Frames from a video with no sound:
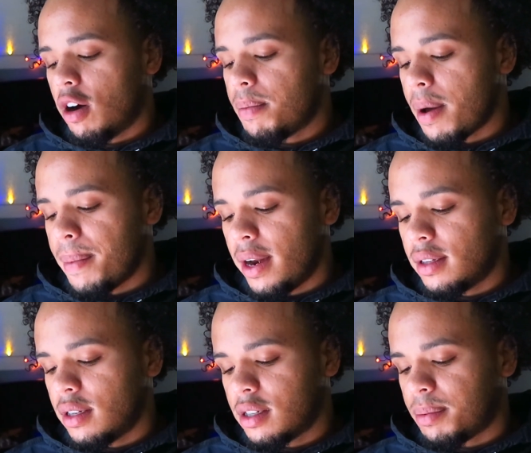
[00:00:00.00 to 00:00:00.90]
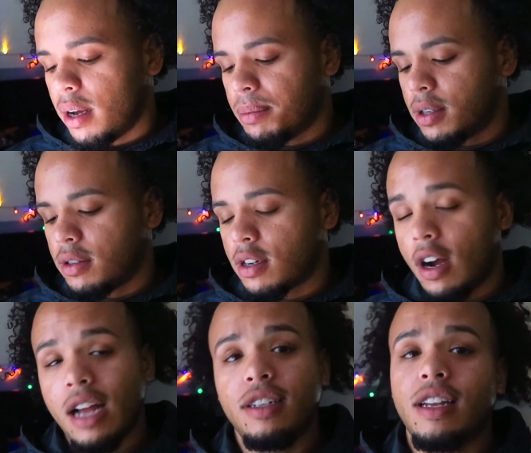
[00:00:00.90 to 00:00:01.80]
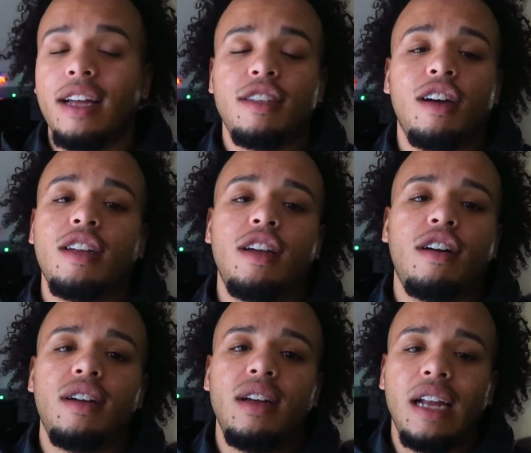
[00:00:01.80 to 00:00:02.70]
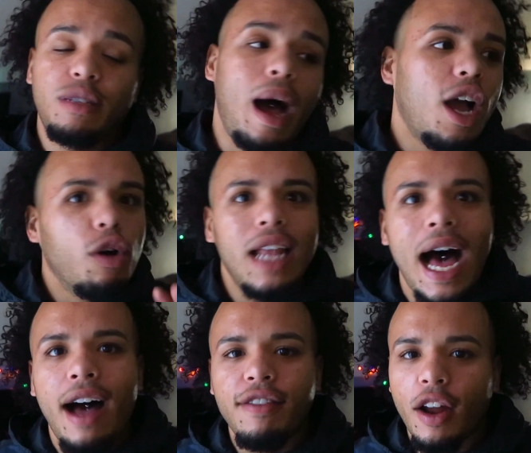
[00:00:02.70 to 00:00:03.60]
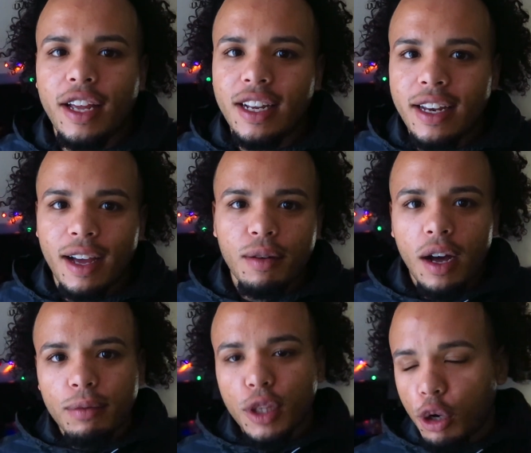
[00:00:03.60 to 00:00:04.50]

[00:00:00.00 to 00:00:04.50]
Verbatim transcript: I hope y'all made it to this point. I'm so sorry. I just like talking to y'all. That's why I go live. Y'all need to damn come